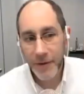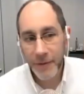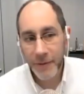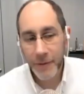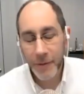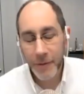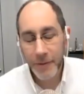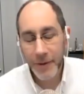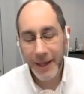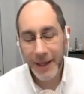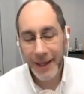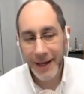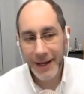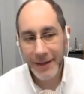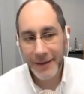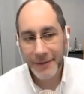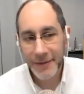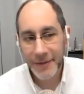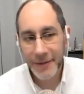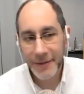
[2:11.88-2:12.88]
before we get
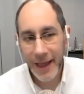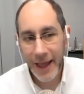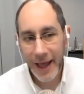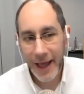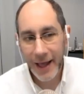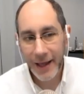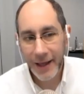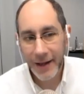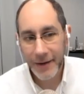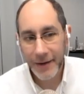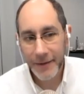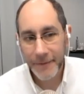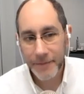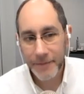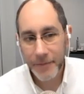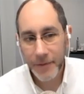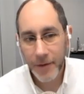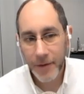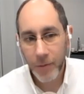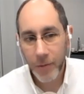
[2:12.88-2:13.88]
into that,
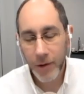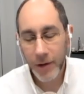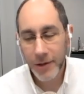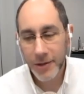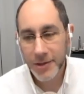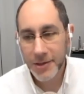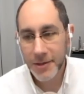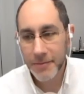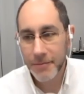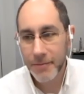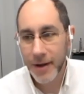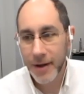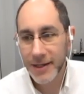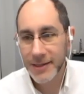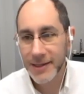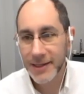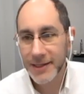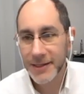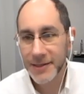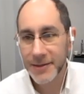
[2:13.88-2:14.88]
what are some
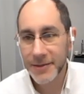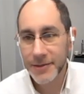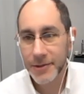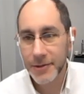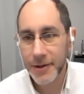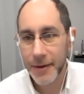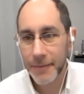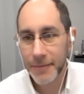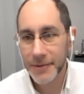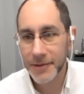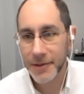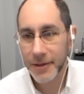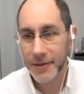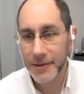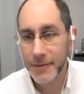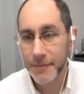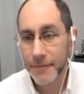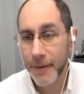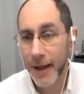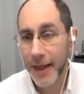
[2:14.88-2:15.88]
must listen to
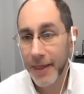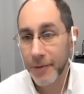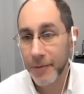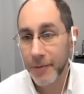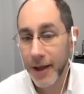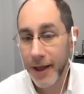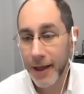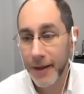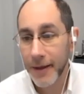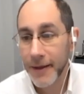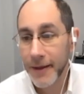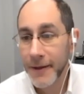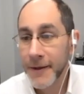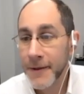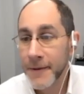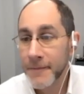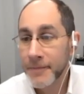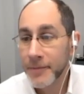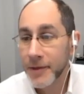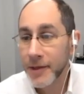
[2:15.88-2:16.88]
episodes? And by the way,
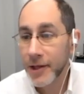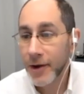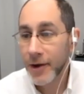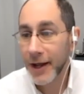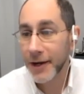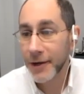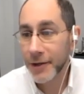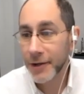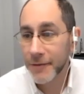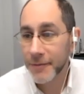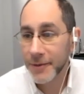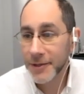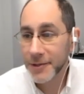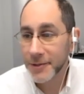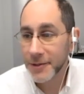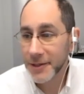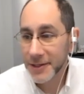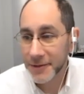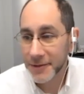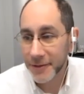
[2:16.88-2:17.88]
I know you've been
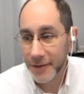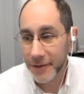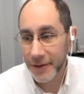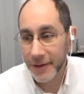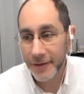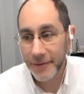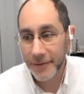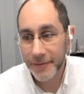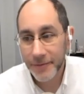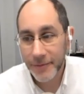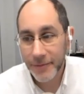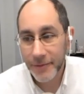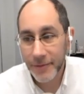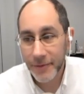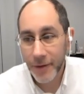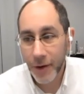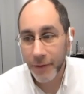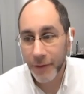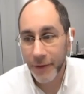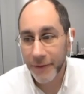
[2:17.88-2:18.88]
doing this for
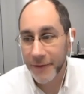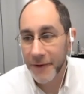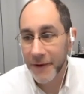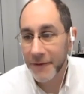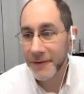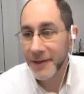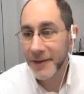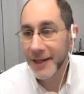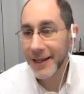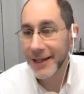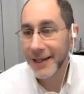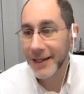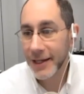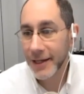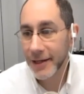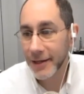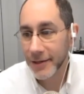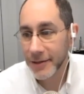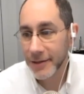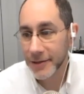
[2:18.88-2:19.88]
over 15
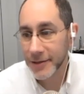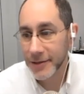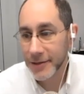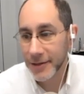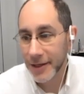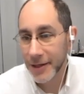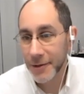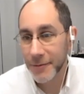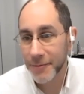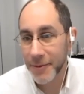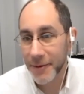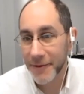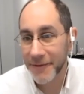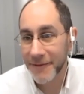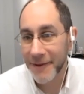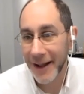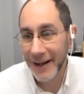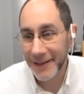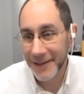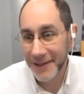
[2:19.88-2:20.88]
years, and you've
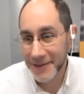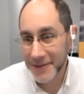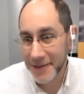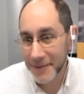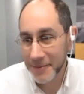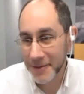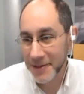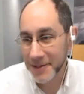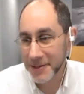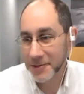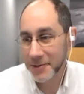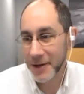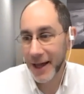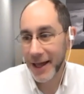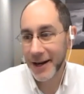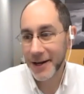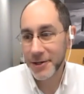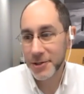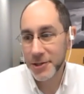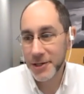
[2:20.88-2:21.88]
perfected some of the
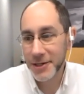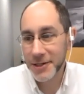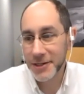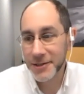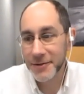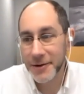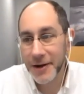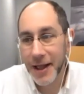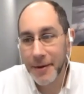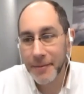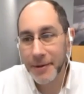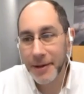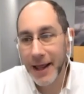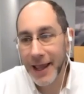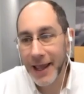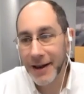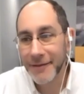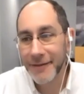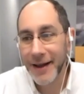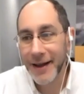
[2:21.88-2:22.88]
strategies for
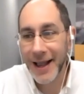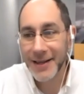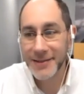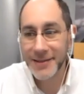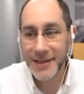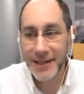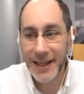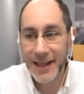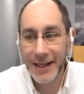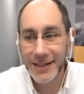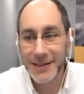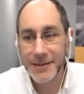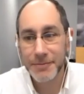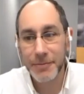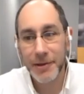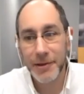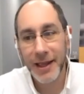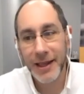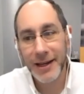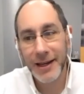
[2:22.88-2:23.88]
M&A advising, exit
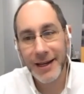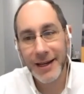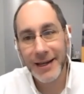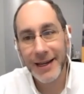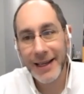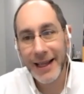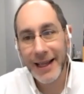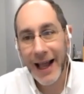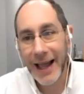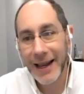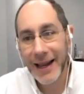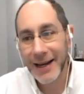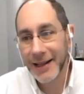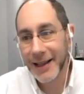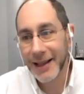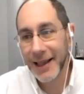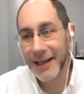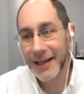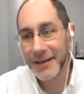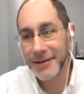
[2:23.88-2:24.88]
planning to guide
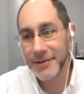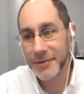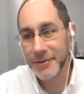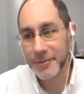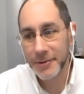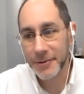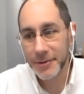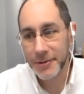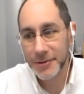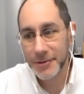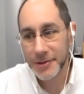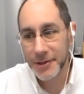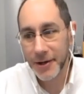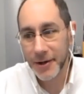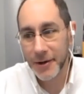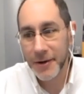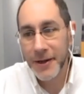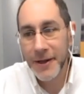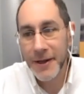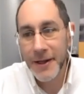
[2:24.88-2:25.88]
clients through.
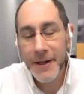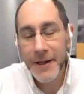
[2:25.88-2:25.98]
So